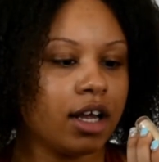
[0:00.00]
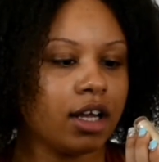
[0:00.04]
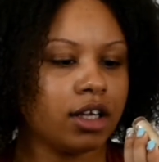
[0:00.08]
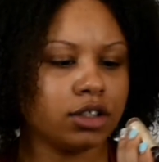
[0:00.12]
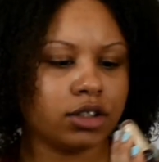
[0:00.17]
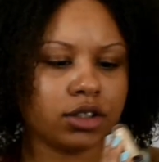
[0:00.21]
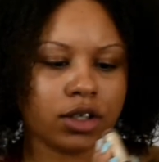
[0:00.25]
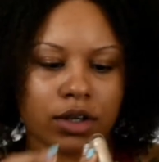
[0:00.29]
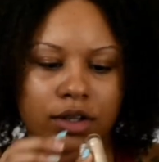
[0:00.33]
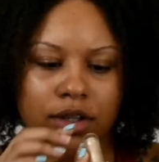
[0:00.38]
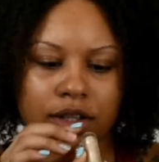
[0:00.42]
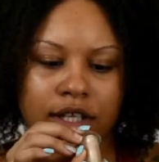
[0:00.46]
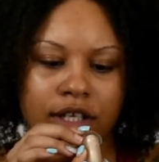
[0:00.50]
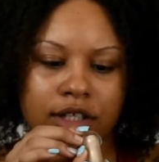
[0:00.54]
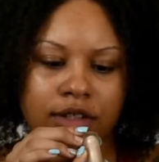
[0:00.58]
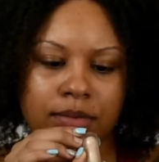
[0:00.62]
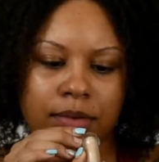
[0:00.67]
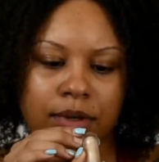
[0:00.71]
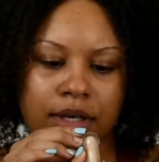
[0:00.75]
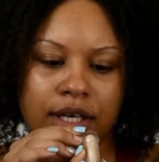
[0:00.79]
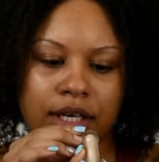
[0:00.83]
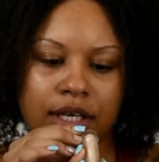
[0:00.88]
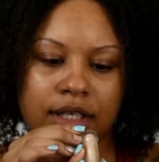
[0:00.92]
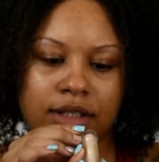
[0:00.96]
So this
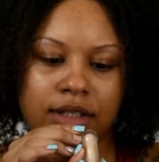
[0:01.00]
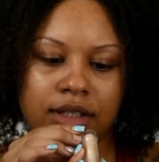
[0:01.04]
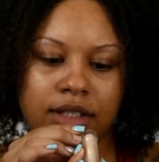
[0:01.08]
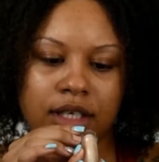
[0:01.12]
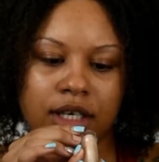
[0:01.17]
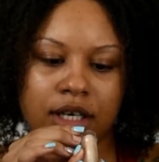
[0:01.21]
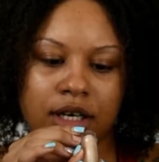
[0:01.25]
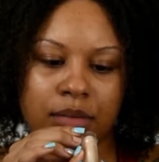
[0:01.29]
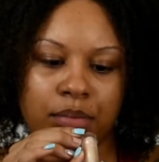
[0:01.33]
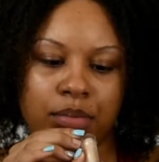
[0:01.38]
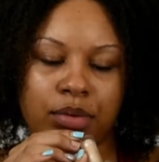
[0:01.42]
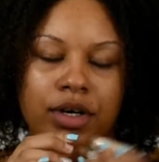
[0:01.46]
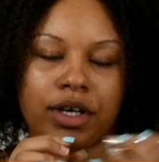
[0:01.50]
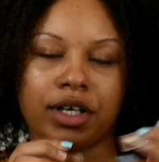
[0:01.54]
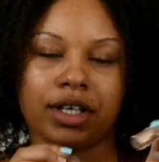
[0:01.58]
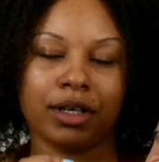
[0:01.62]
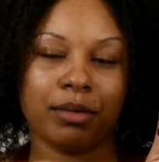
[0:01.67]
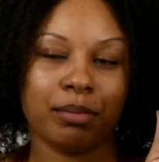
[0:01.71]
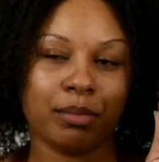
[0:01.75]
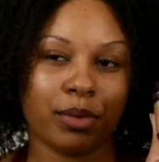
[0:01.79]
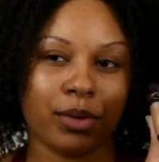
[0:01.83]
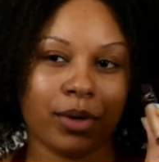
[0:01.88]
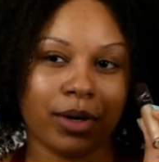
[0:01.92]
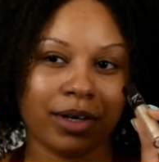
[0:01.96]
one is the
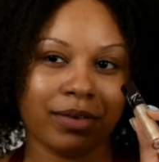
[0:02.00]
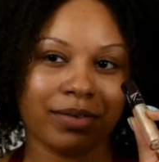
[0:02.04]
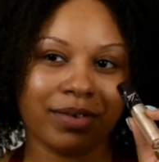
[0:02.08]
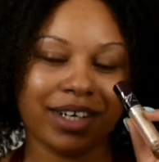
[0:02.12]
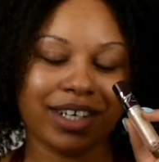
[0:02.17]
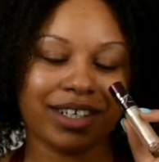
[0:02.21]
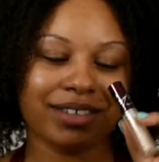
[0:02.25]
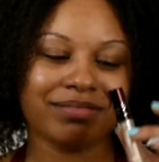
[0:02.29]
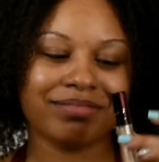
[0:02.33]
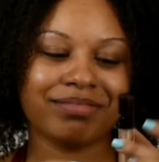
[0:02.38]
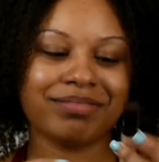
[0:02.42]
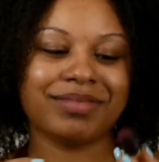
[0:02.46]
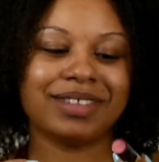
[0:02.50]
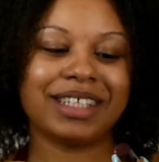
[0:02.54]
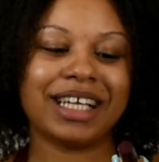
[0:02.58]
Brooklyn Born one.